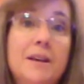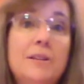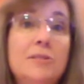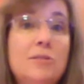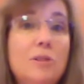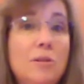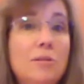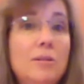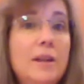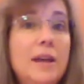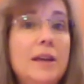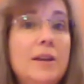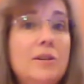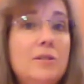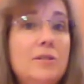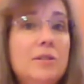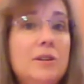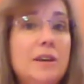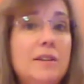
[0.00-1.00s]
Don't let
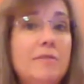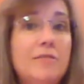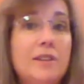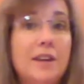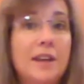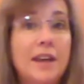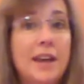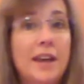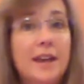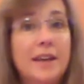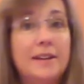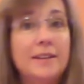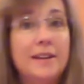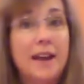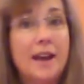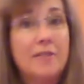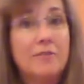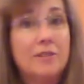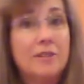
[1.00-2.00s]
your giving end
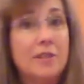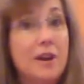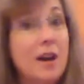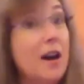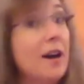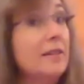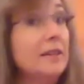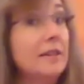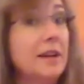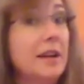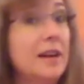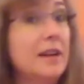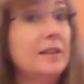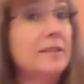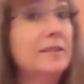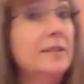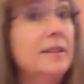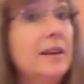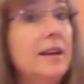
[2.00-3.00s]
after the
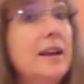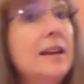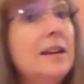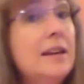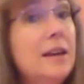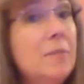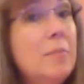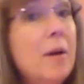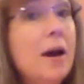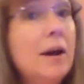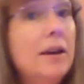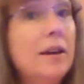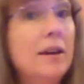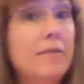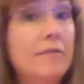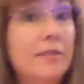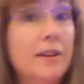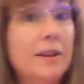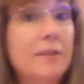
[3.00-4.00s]
holidays. Keep on
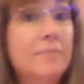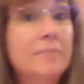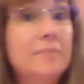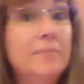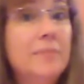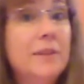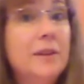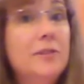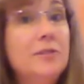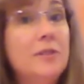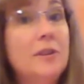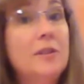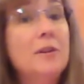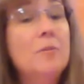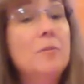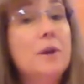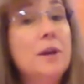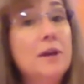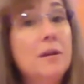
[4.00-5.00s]
giving so
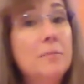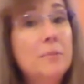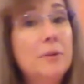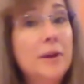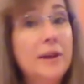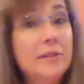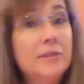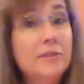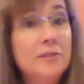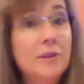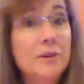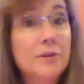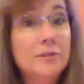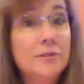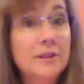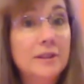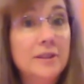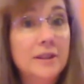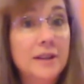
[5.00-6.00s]
that we can bless
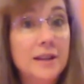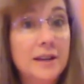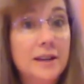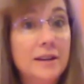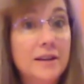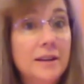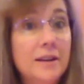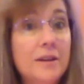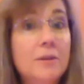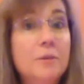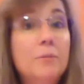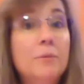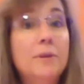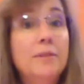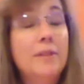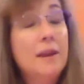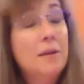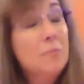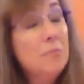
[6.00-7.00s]
those in need
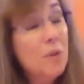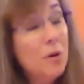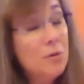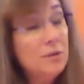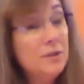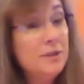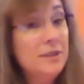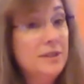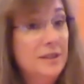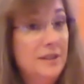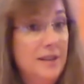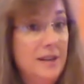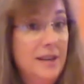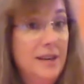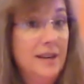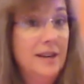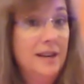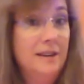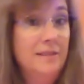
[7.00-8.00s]
when they most
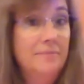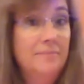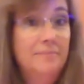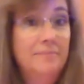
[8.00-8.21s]
need it.